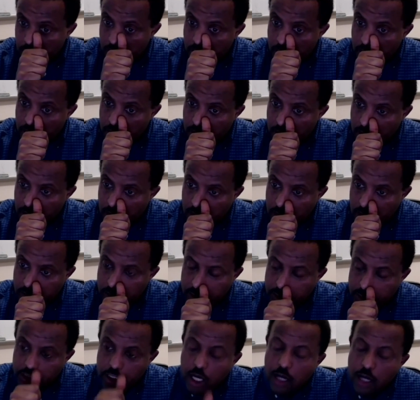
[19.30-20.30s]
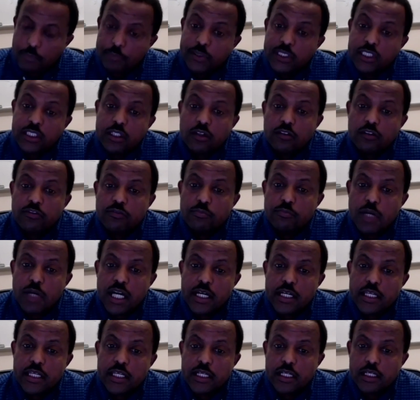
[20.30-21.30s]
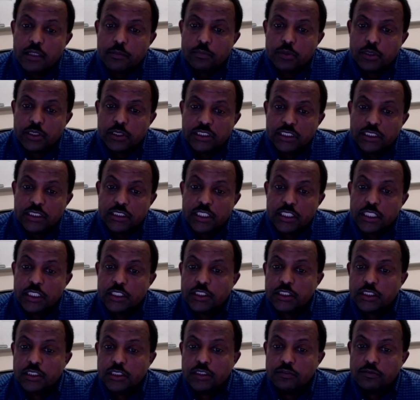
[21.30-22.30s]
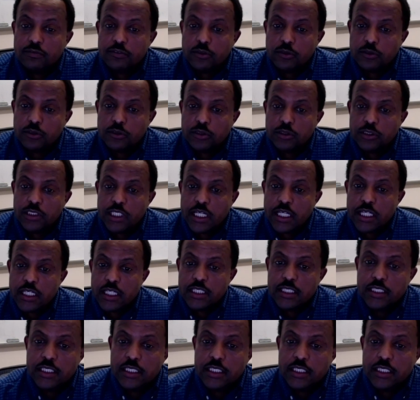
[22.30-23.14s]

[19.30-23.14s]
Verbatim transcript: Uh, the topic of my uh, presentation for today